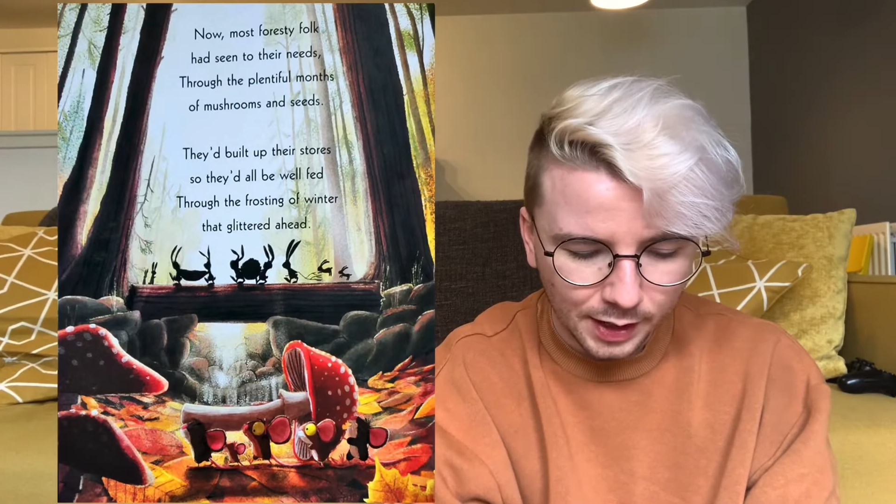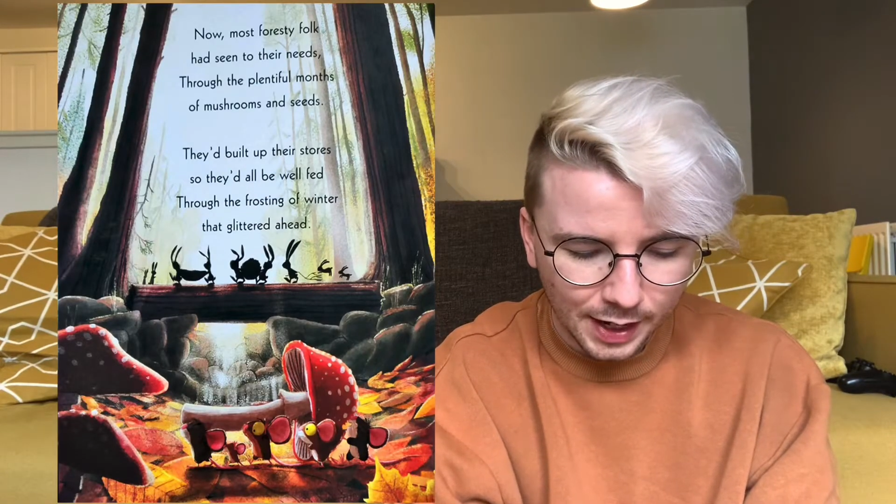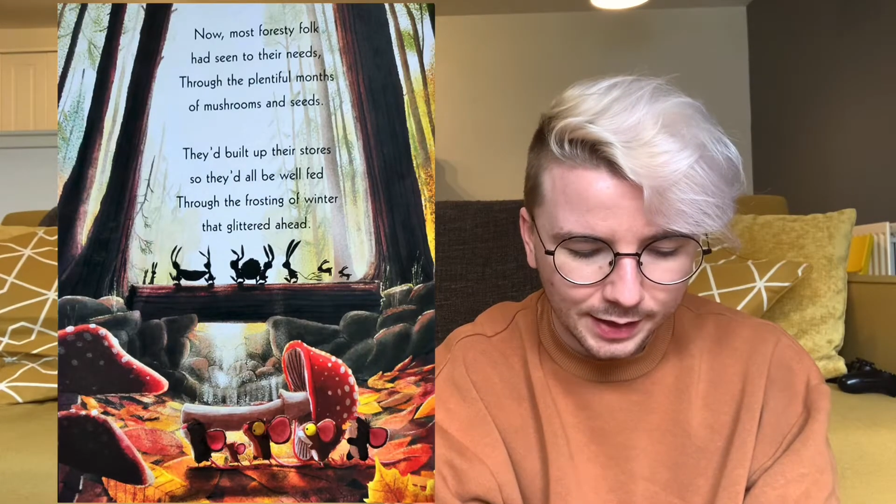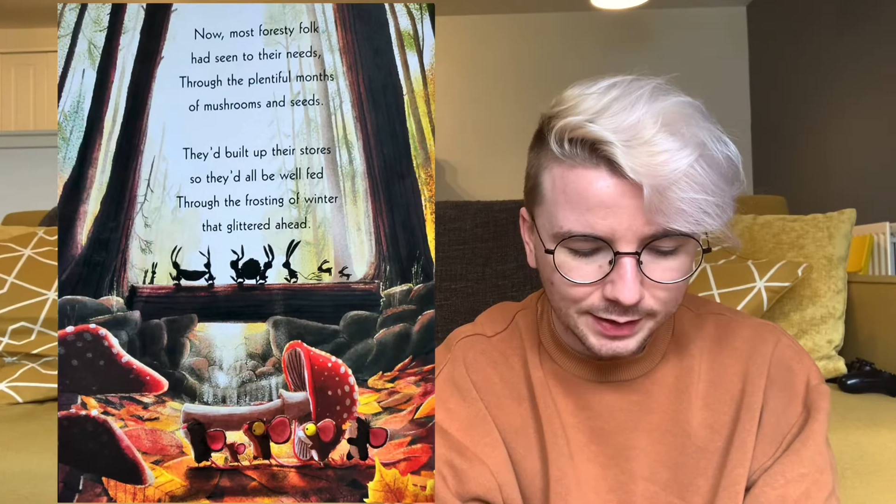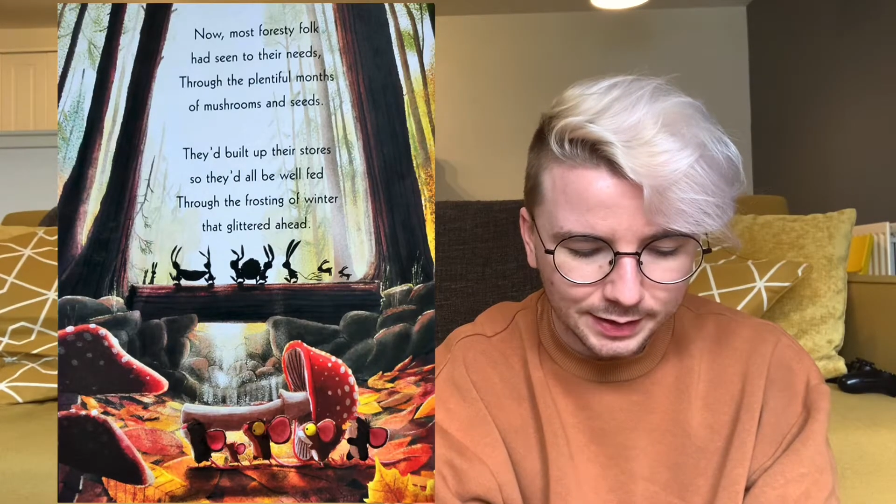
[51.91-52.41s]

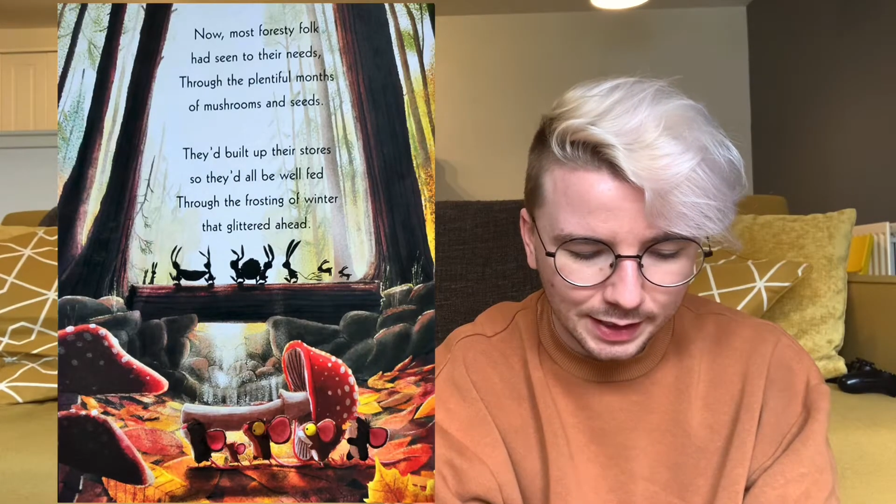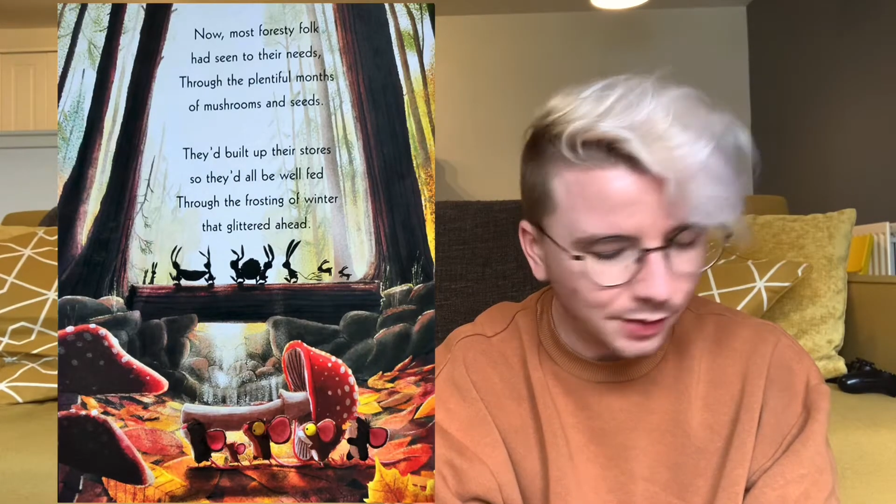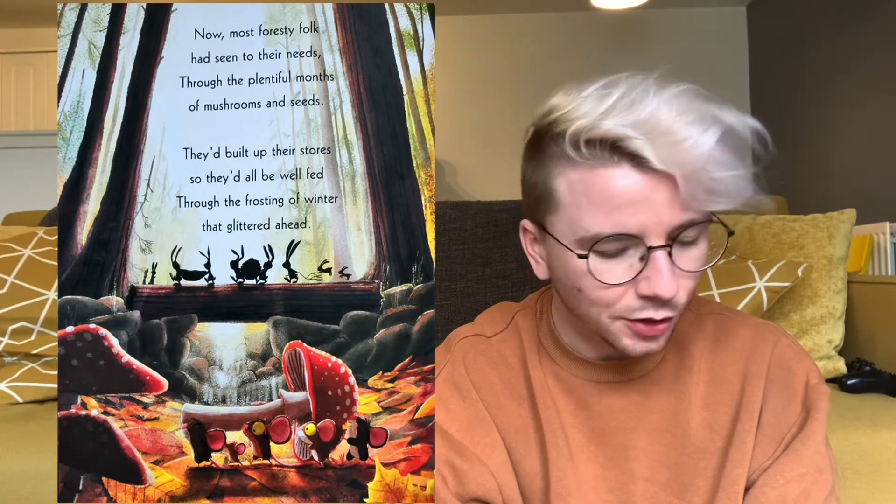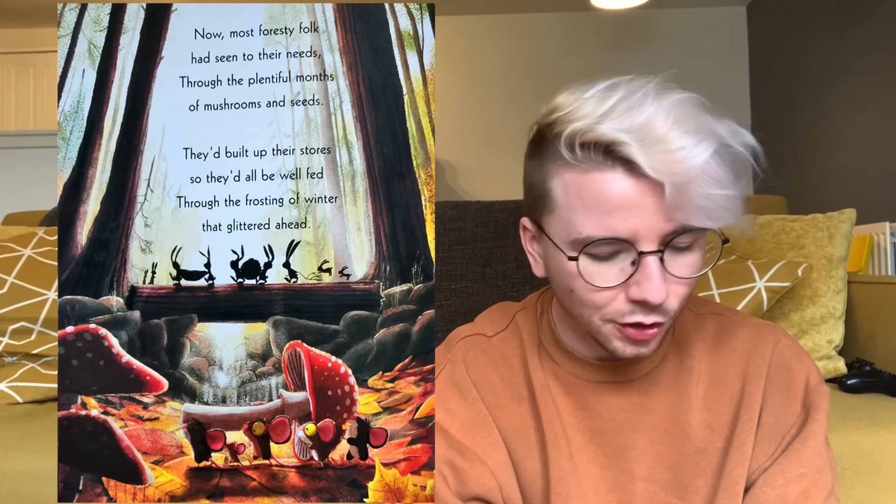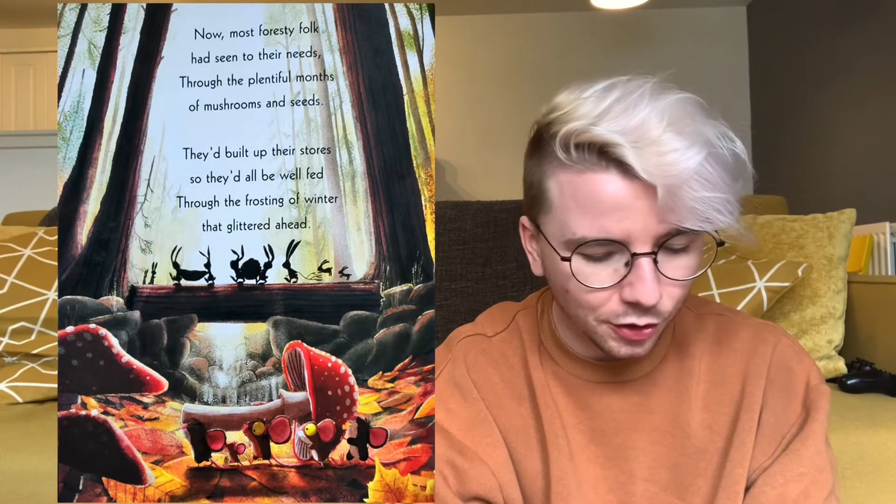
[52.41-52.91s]
had
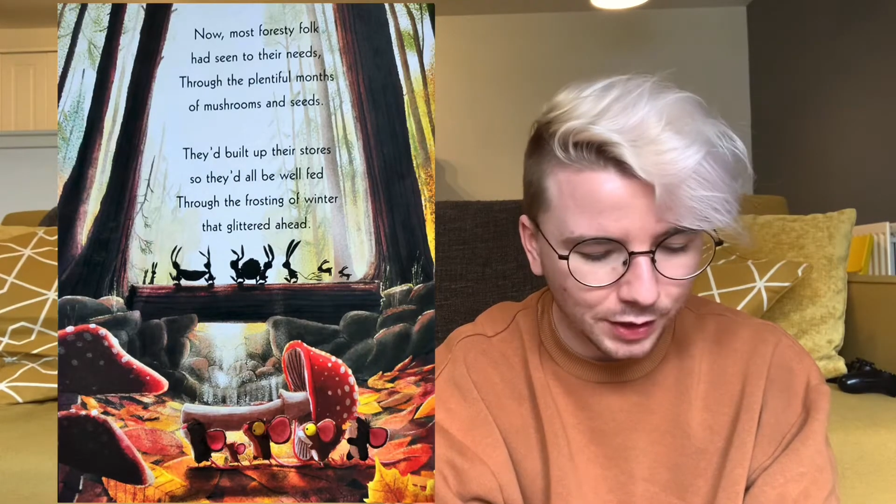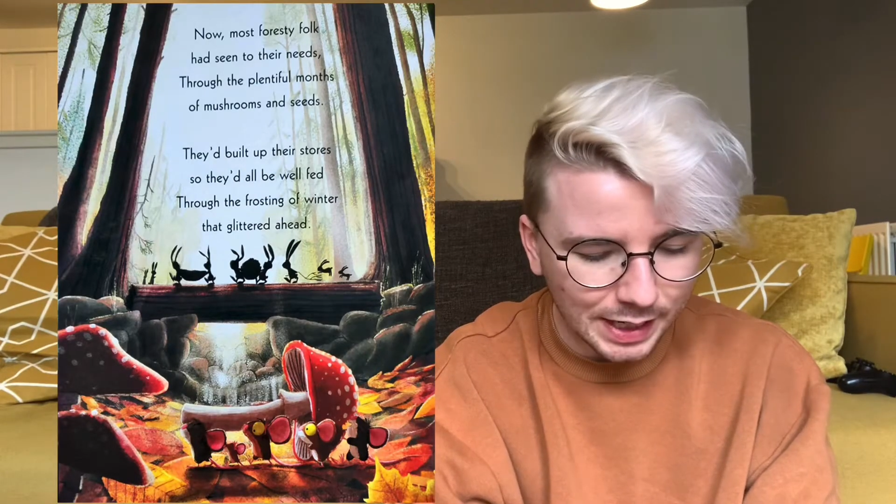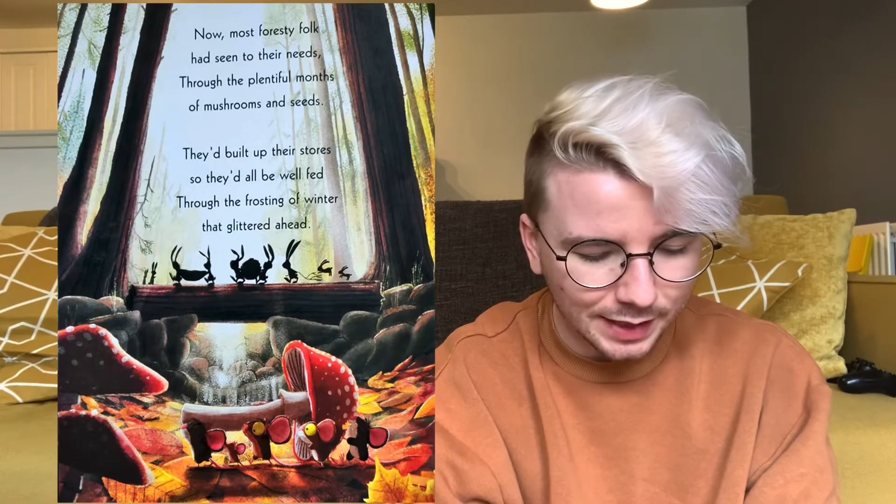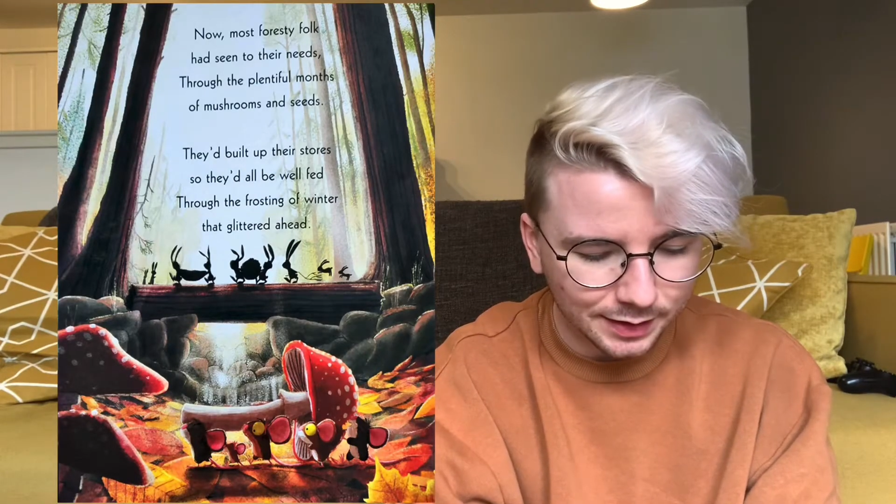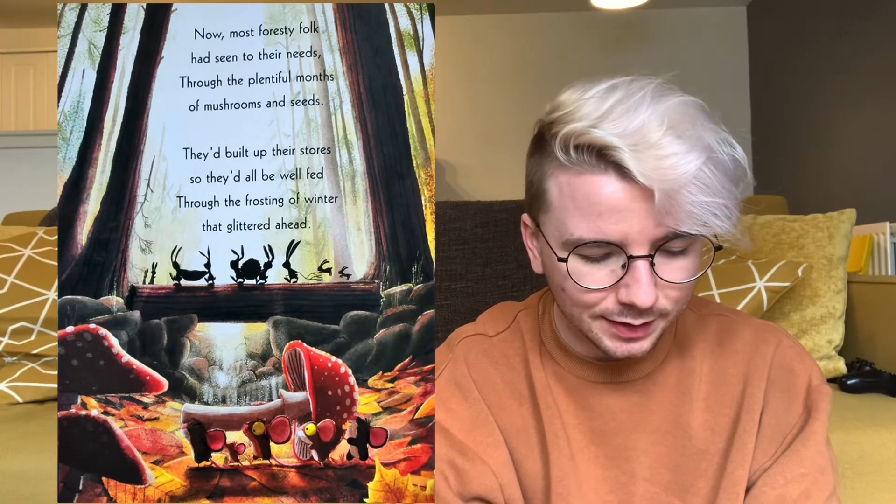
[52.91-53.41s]
seen to their
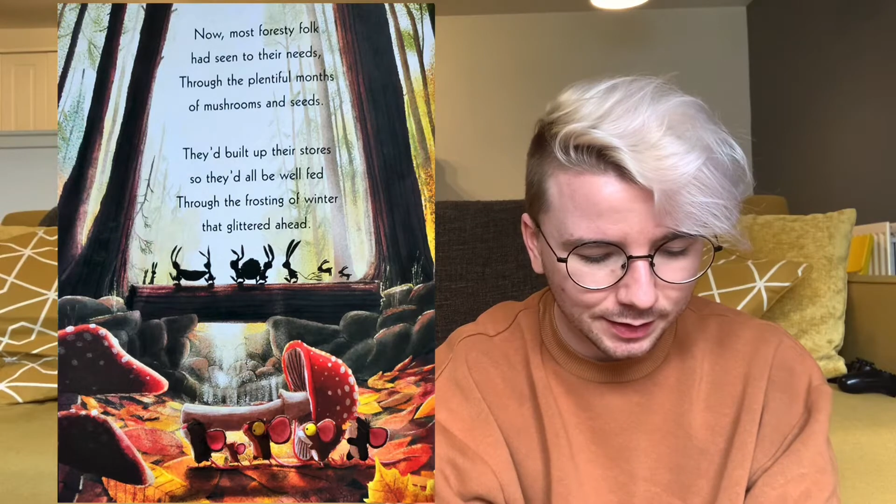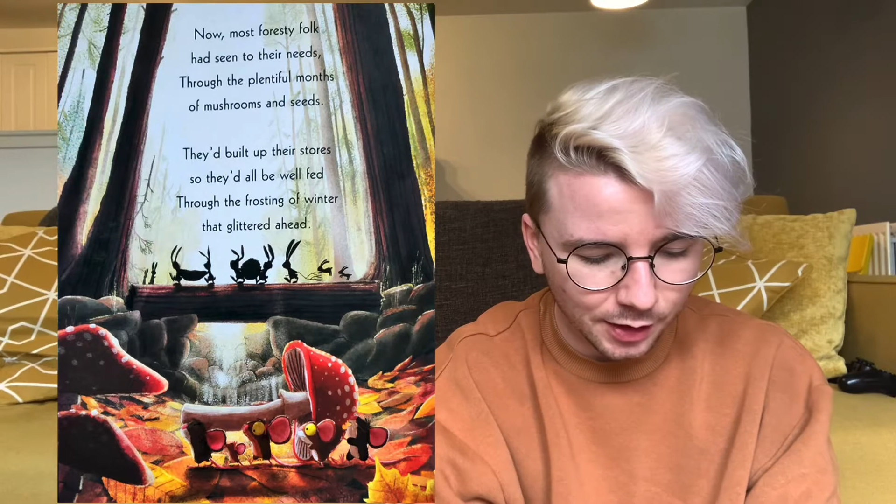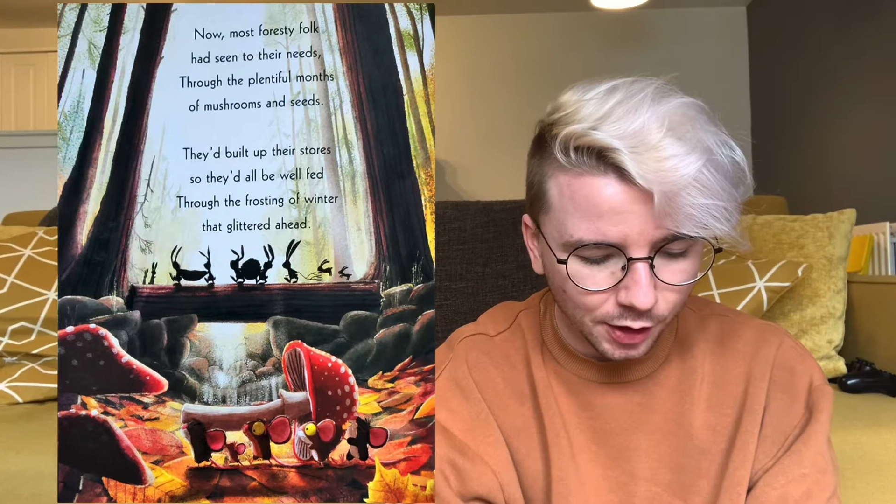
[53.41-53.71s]
needs